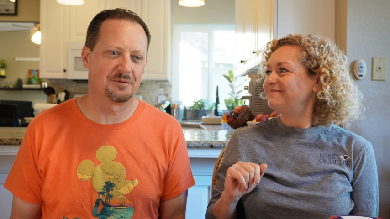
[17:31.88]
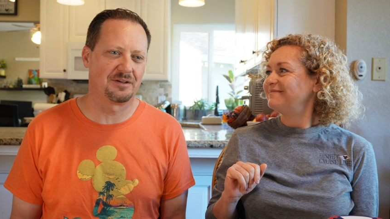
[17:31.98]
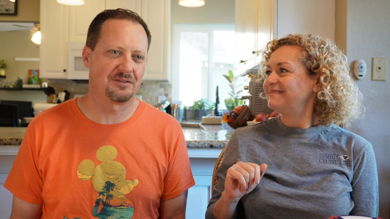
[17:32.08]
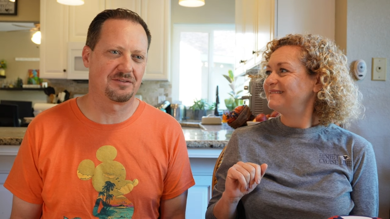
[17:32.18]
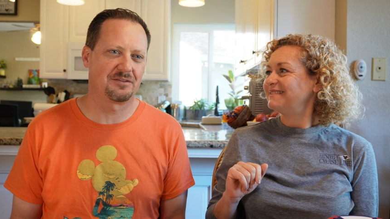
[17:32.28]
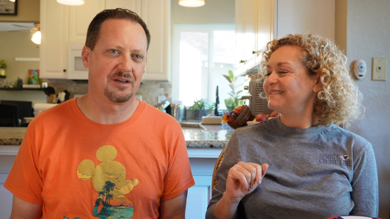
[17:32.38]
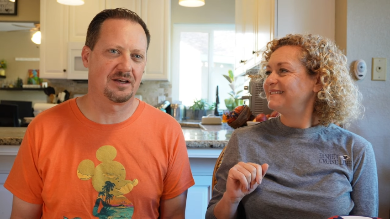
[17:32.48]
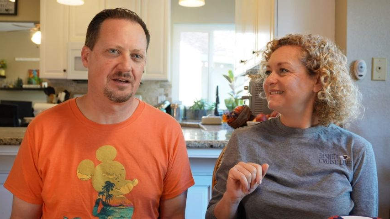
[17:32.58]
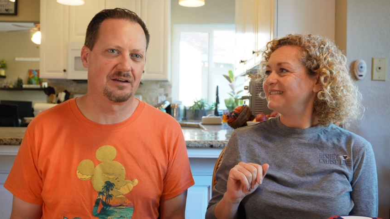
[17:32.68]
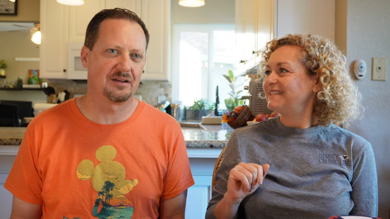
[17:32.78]
Speaker 1: was
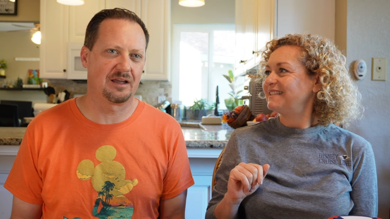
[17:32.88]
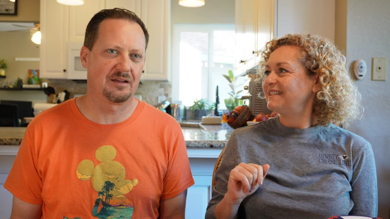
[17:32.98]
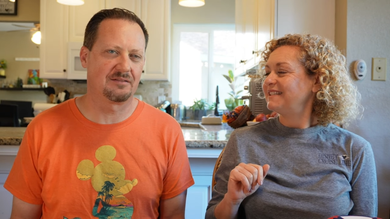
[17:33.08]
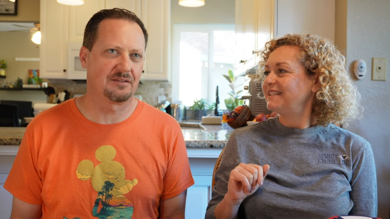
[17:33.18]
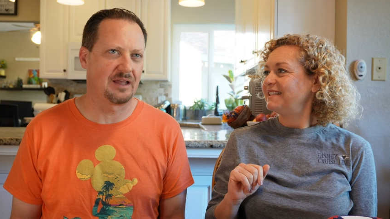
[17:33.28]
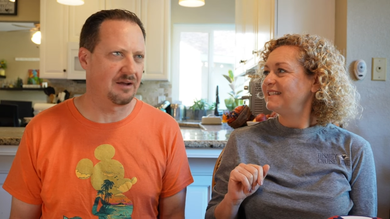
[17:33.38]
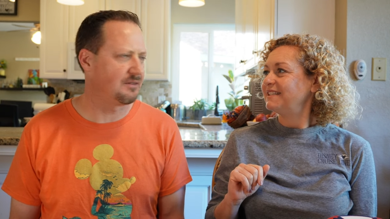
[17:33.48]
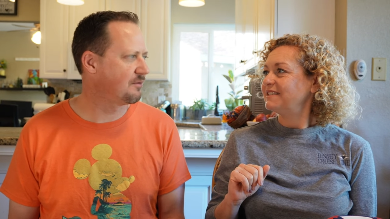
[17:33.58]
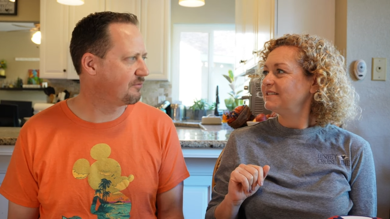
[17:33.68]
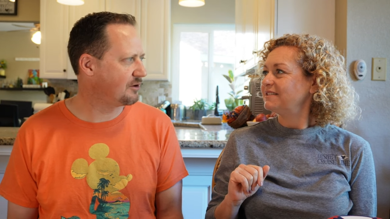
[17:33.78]
uh,
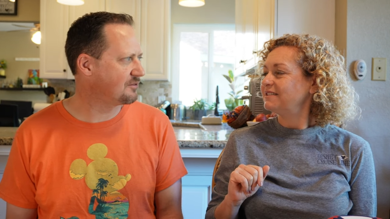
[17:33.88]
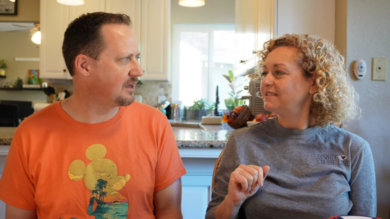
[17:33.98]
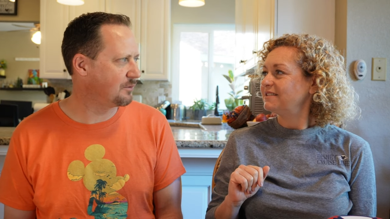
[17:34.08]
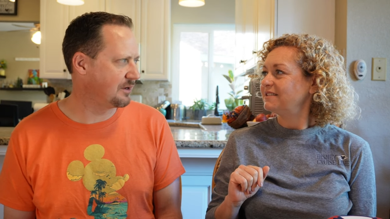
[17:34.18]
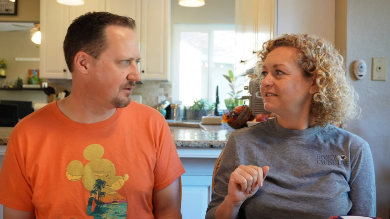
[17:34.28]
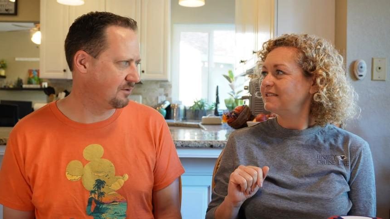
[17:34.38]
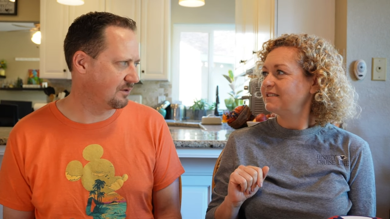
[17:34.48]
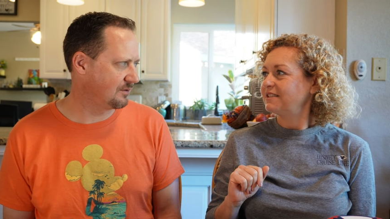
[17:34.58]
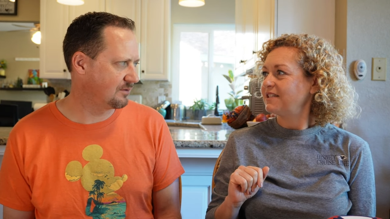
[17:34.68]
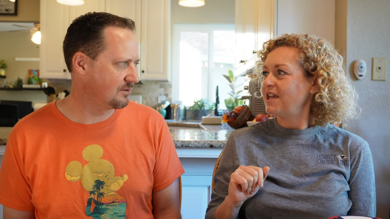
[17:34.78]
the first night we didn't do
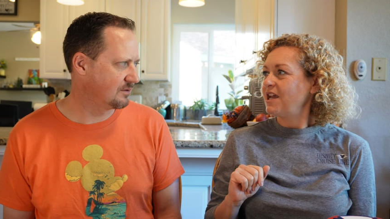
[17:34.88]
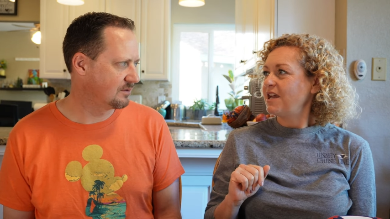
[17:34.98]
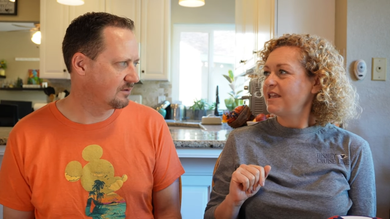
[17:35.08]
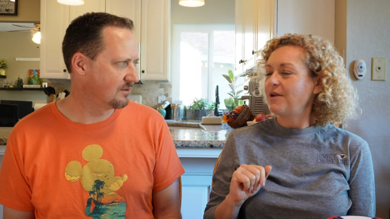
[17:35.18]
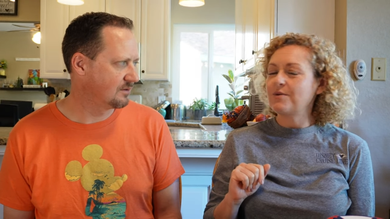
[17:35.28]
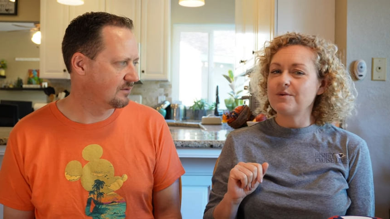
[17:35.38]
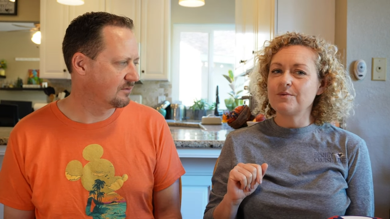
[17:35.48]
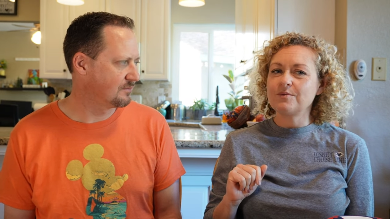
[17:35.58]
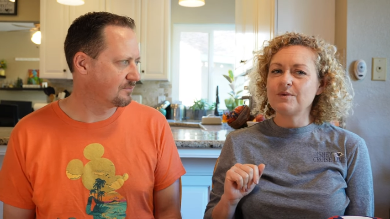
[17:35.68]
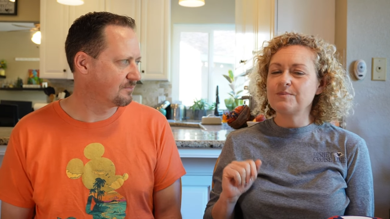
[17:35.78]
this.
Speaker 2: Yeah, we,
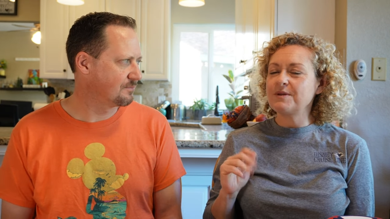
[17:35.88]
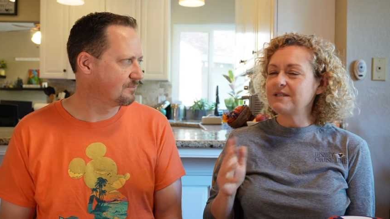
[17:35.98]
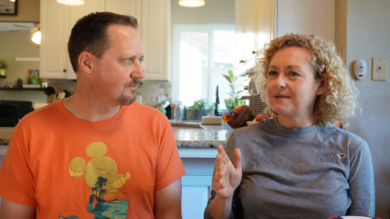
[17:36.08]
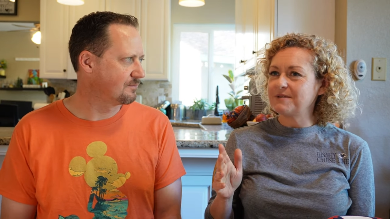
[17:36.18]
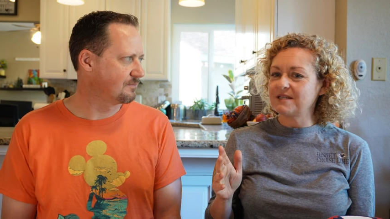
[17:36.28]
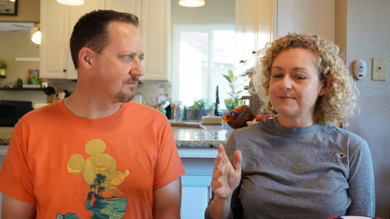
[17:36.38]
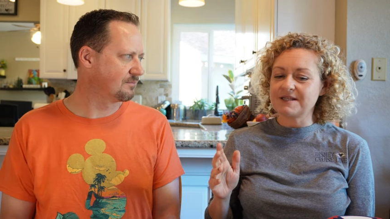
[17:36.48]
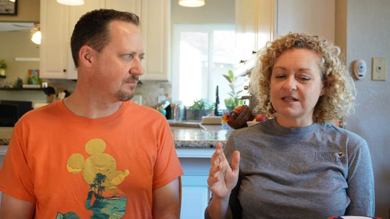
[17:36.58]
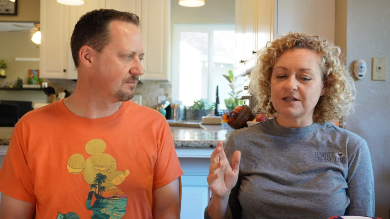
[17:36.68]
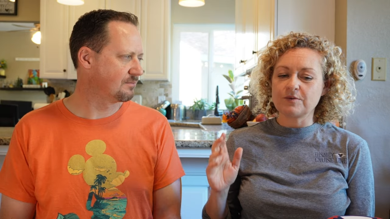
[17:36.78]
we built up to this.
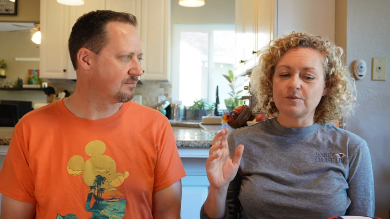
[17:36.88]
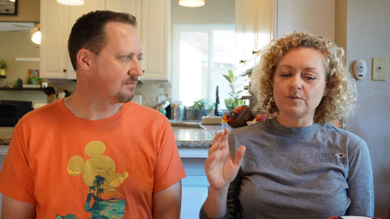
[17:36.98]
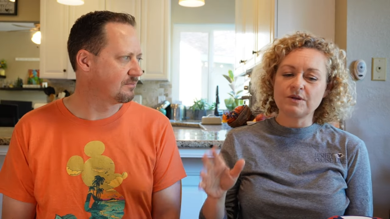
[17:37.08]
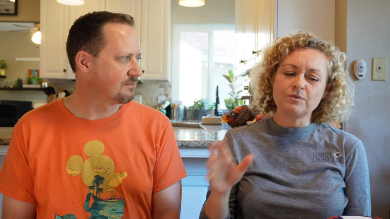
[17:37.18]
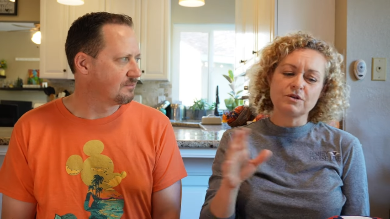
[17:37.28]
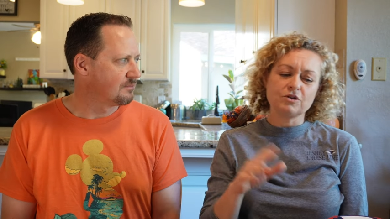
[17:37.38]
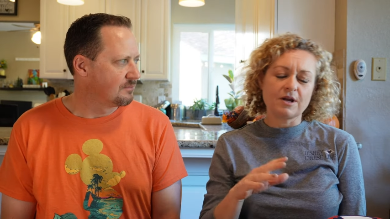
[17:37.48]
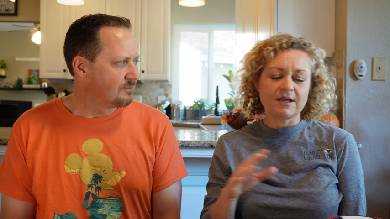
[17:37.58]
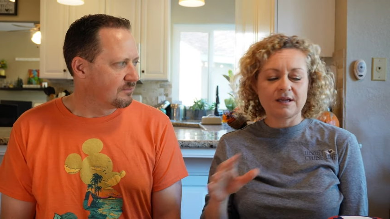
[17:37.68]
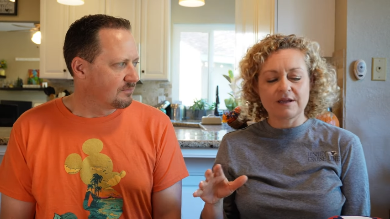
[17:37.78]
Basically, we would
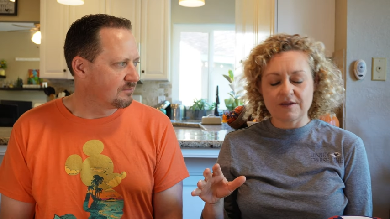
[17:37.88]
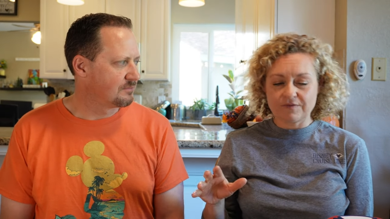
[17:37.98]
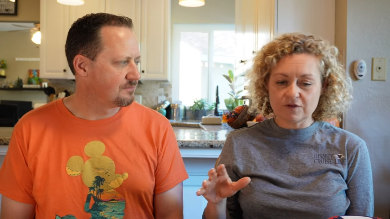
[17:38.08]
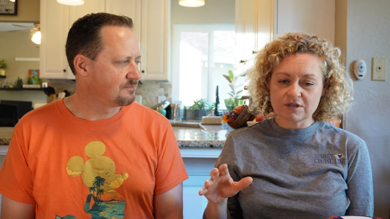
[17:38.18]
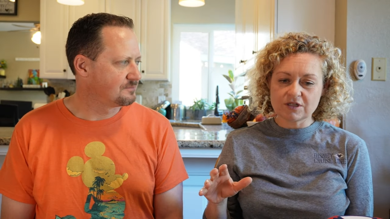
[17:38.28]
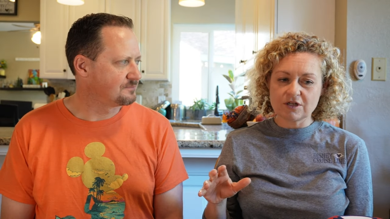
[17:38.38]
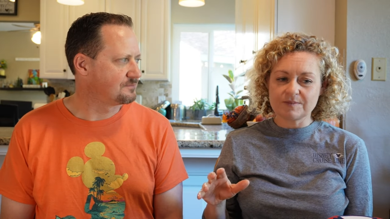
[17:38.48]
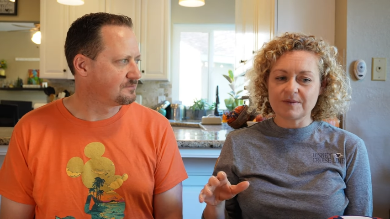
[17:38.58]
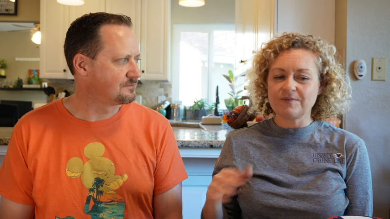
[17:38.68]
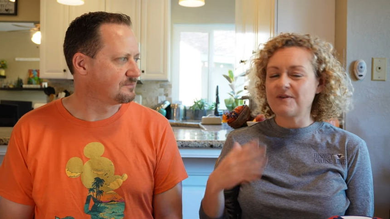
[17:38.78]
try like a few desserts,
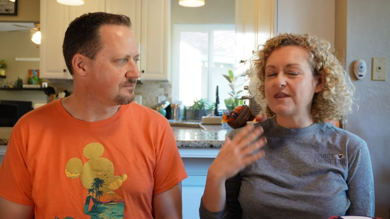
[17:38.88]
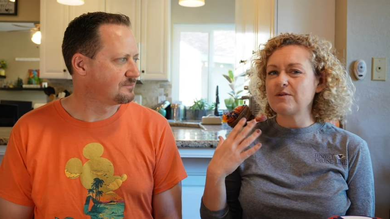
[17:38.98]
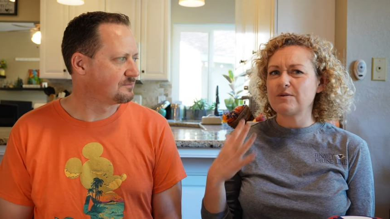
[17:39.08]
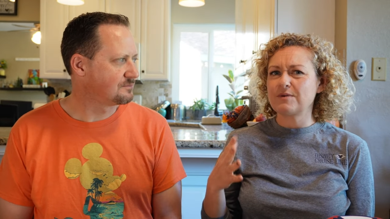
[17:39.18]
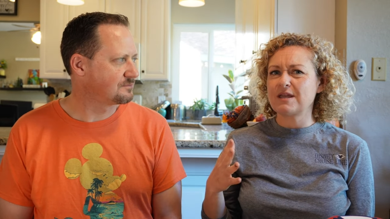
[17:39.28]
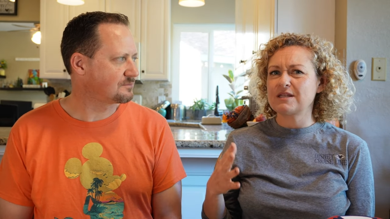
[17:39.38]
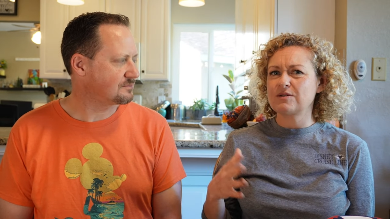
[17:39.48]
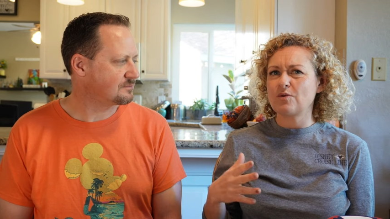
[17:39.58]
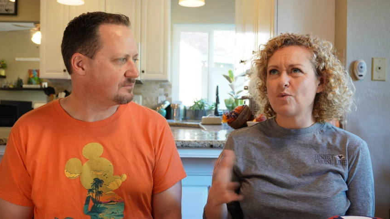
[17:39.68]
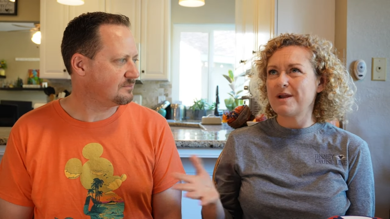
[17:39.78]
but finally we
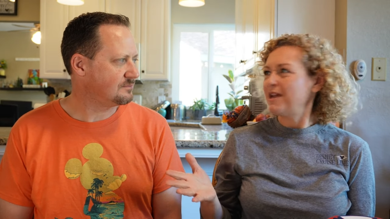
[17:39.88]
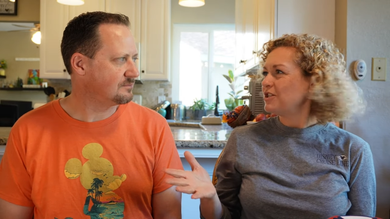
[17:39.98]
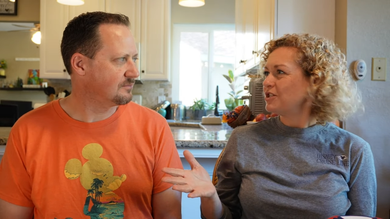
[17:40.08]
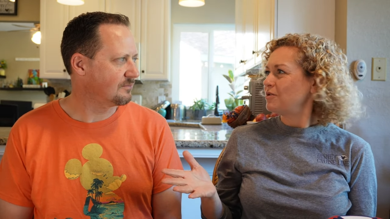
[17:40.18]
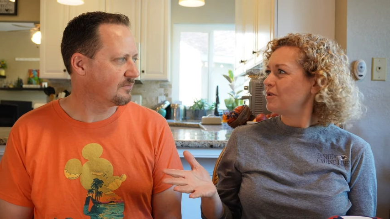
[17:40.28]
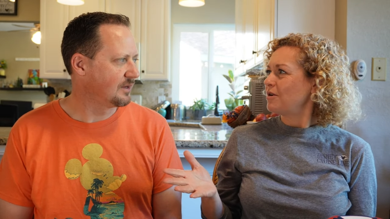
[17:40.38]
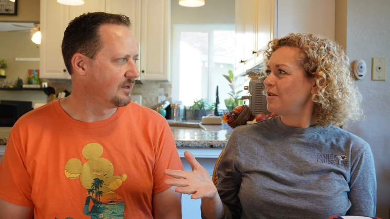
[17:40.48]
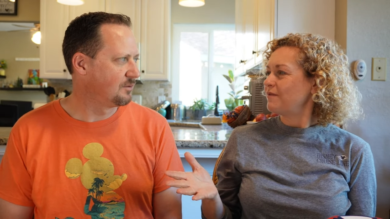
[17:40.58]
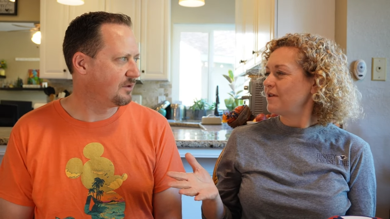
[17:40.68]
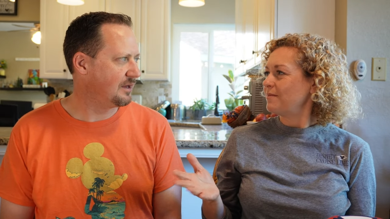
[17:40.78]
realized, why not just order all
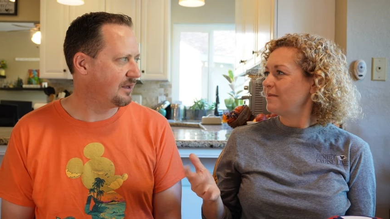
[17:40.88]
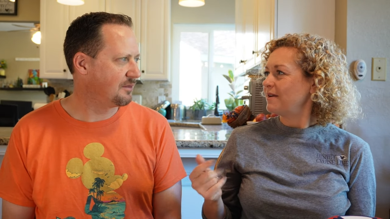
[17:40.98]
of
Speaker 1: them? Well, I